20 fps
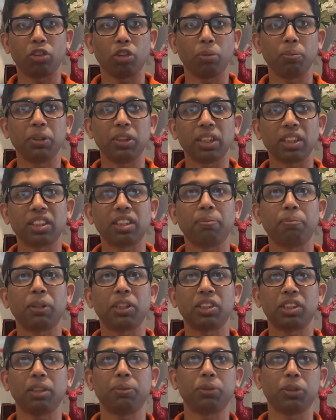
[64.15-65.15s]
It could be just a
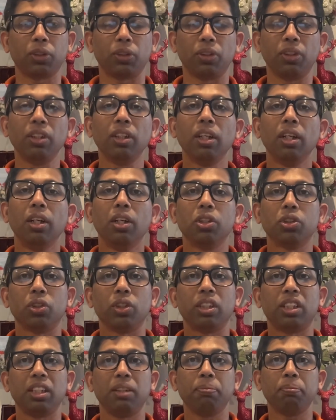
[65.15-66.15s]
perception.
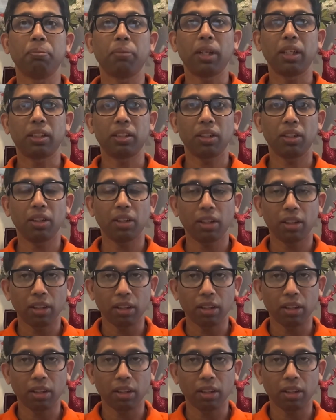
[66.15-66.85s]
So a team might